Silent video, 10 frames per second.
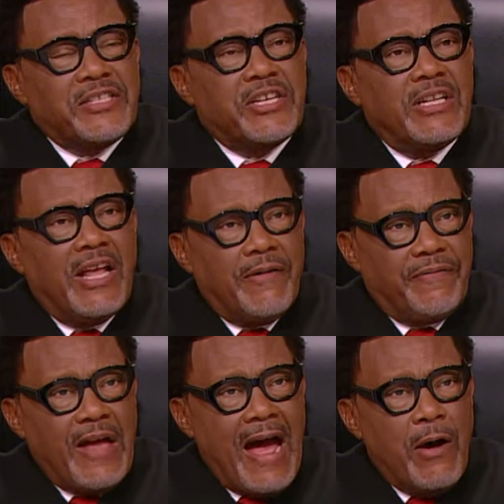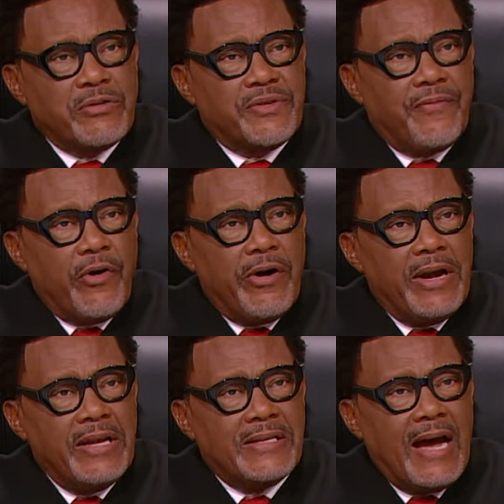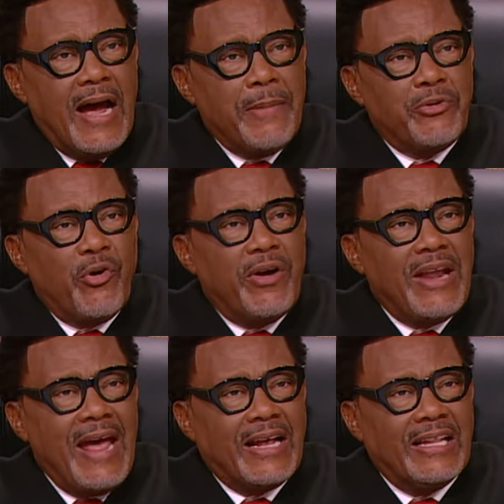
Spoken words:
she left the house for any time during that